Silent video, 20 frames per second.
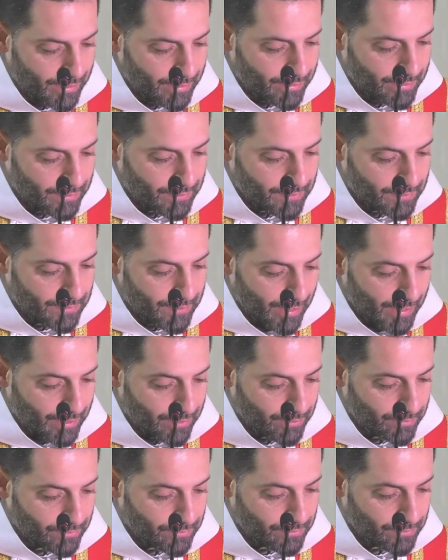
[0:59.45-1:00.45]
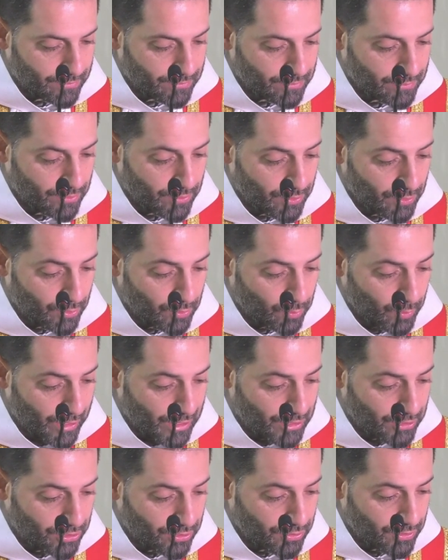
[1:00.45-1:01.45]
The second, who
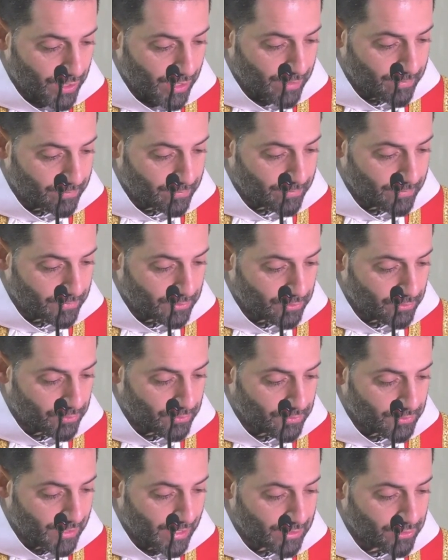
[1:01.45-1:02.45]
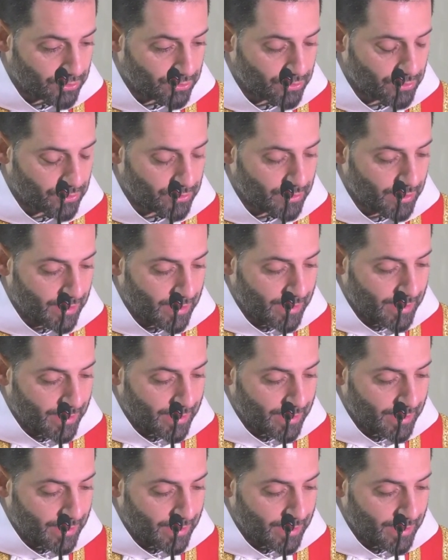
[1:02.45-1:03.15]
wished him to sanction